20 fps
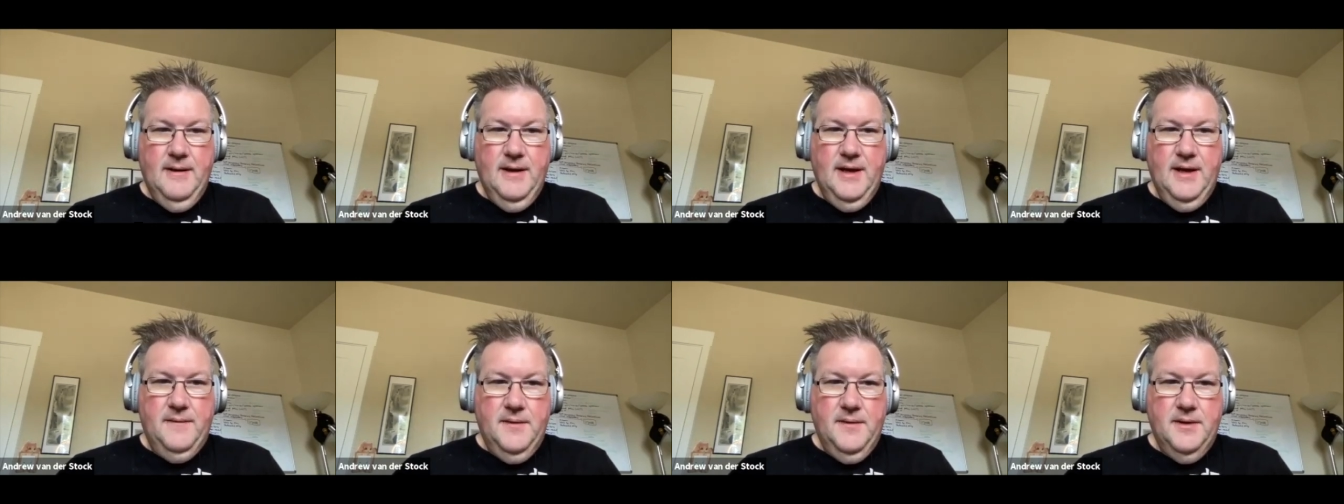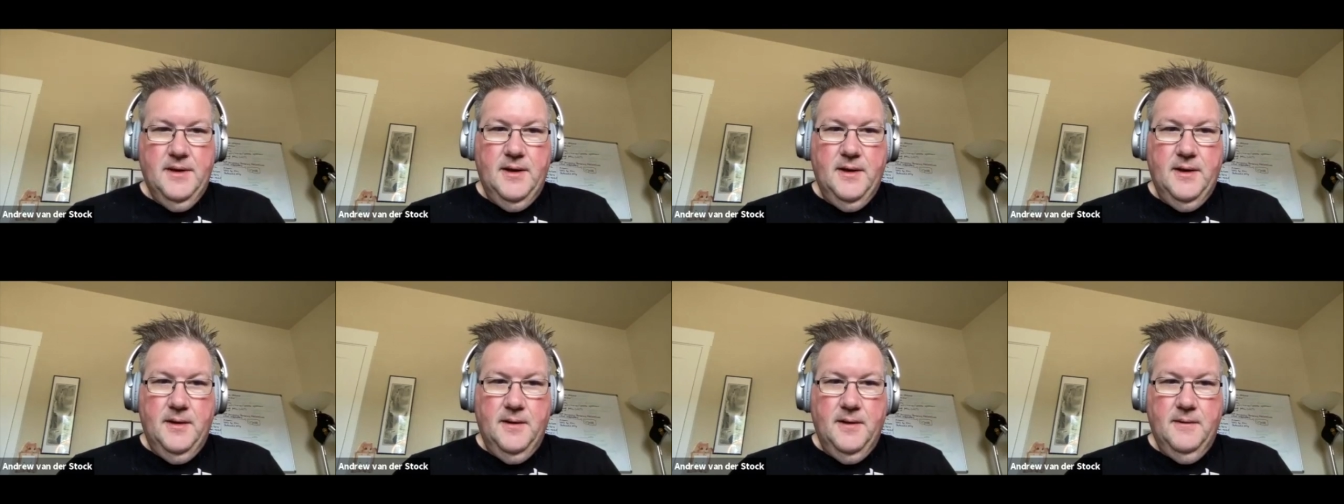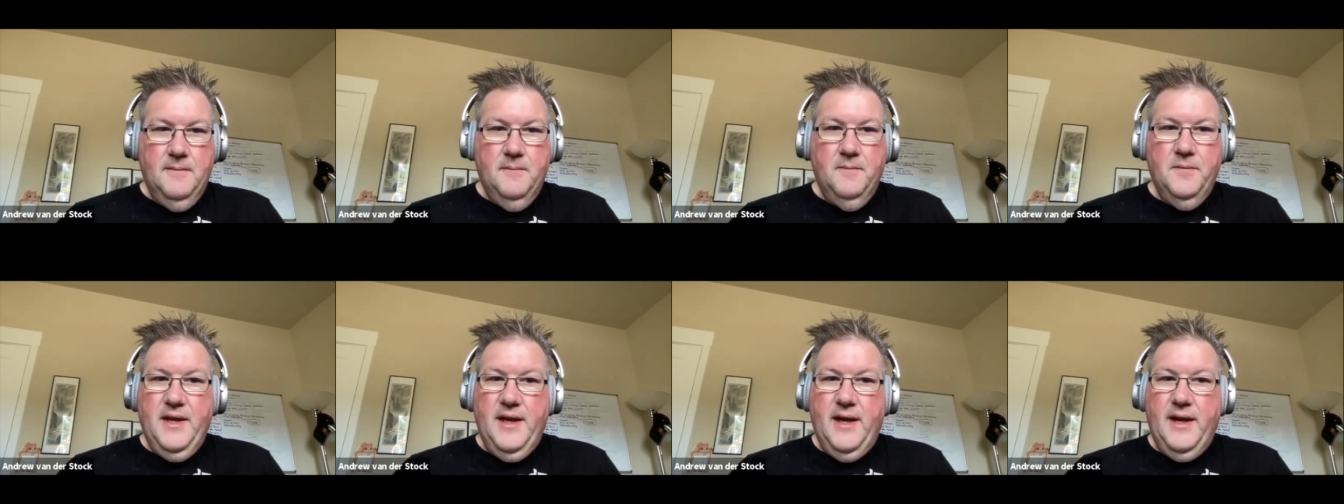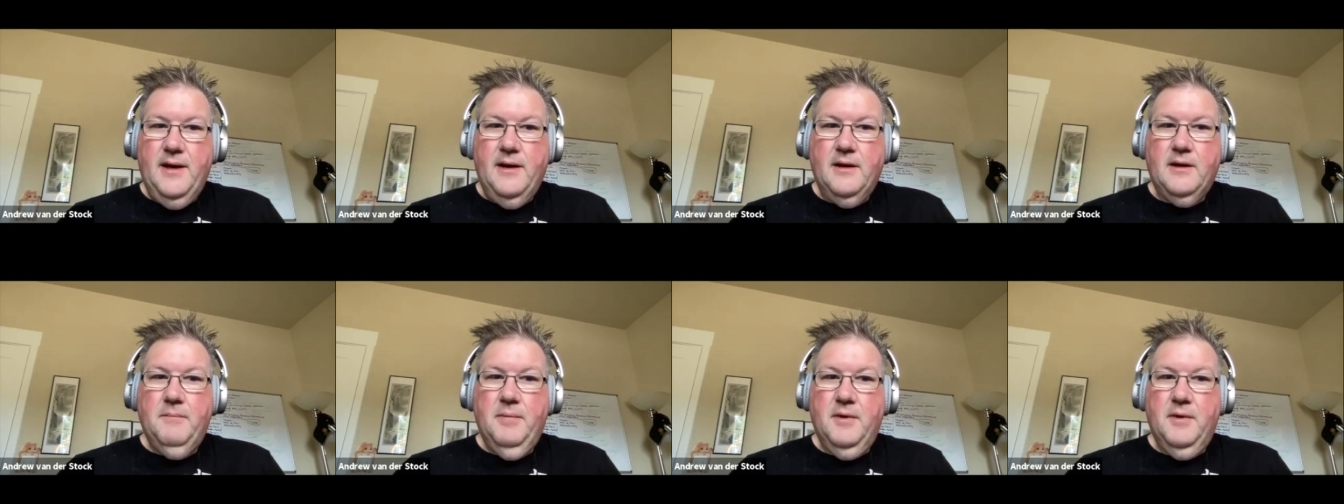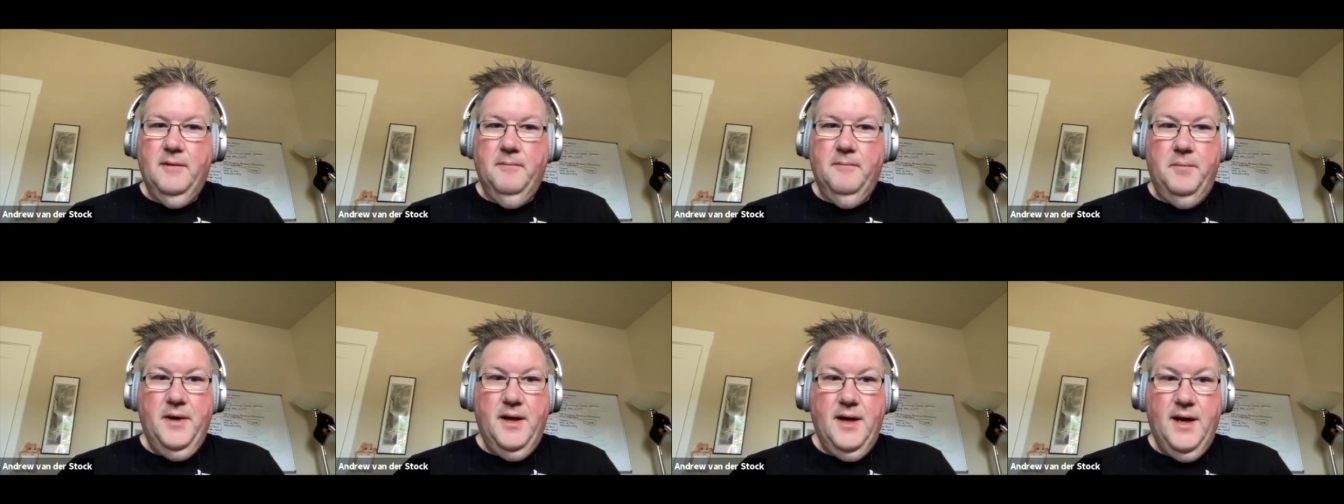even though they are
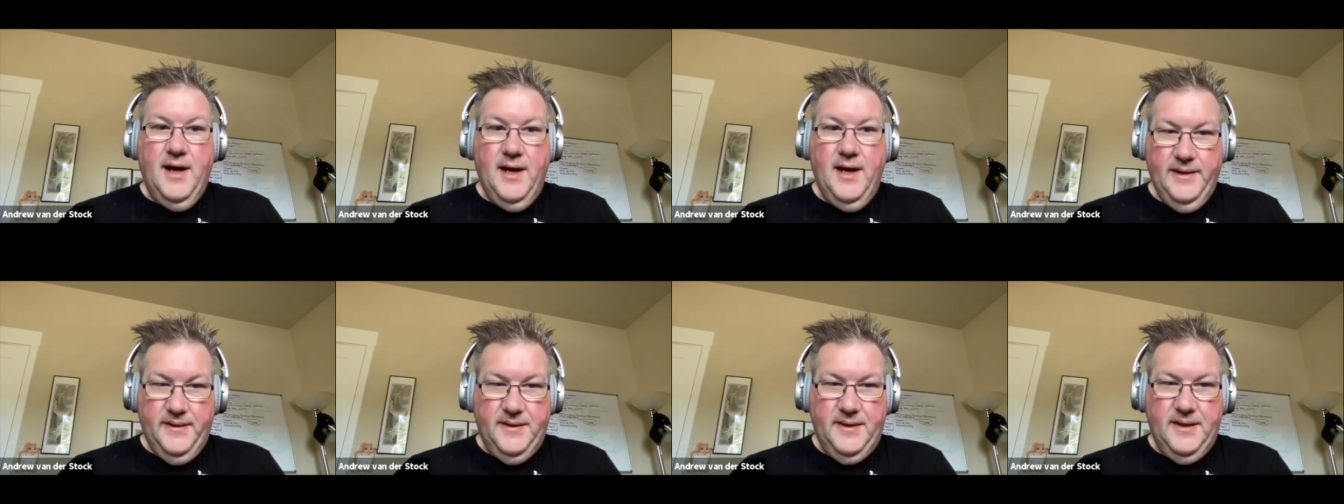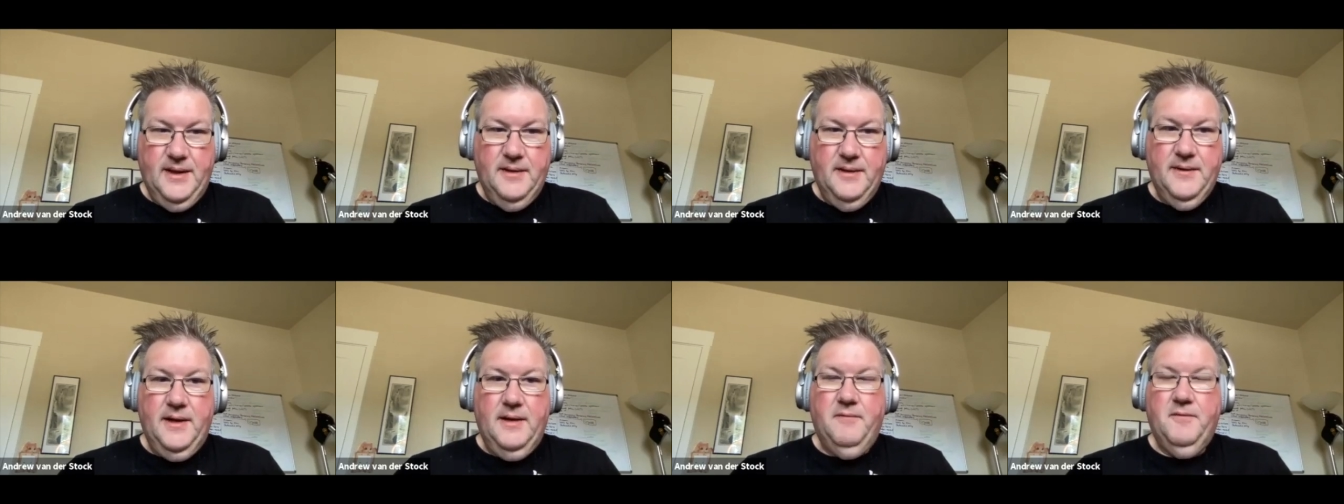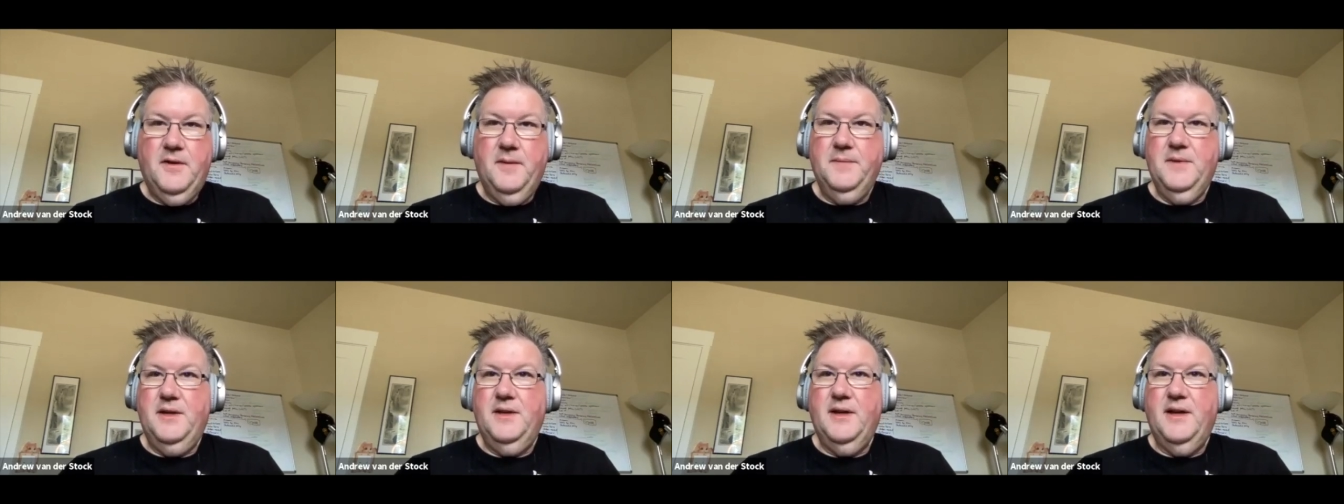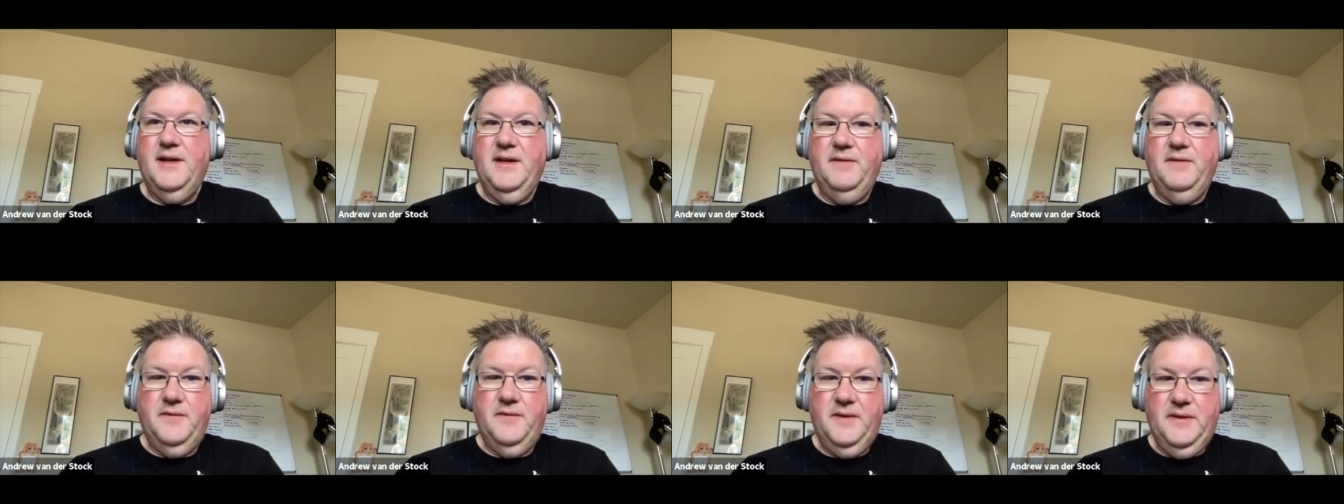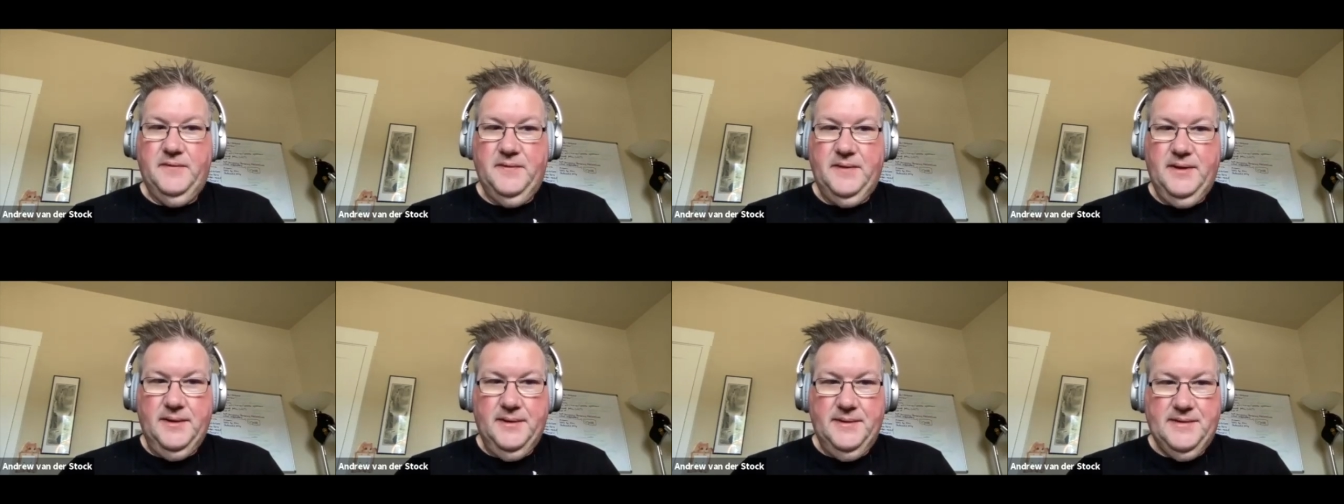compiler theory from the
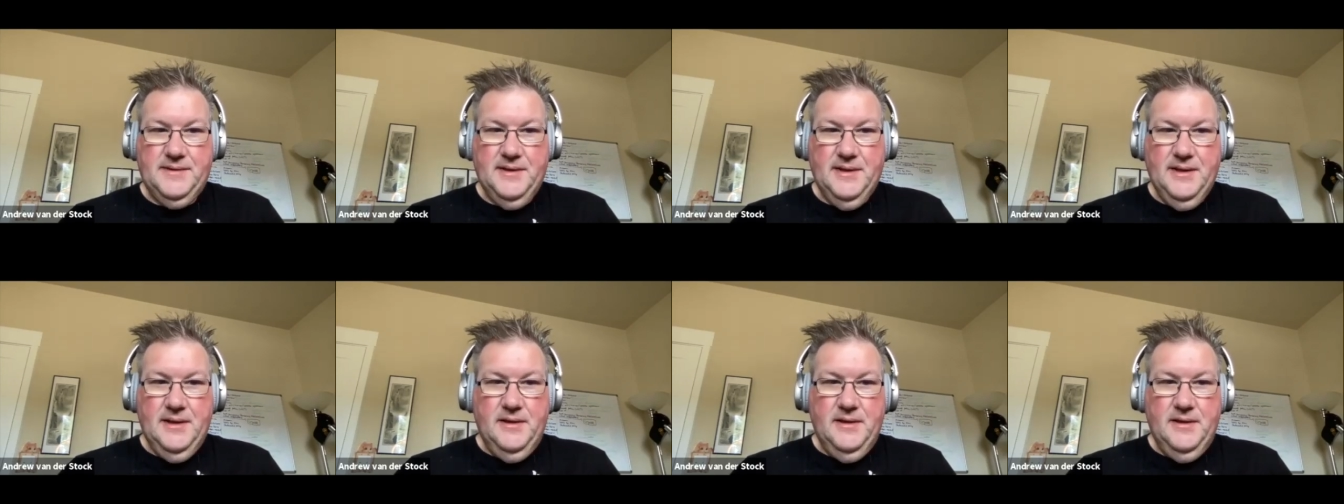1950s.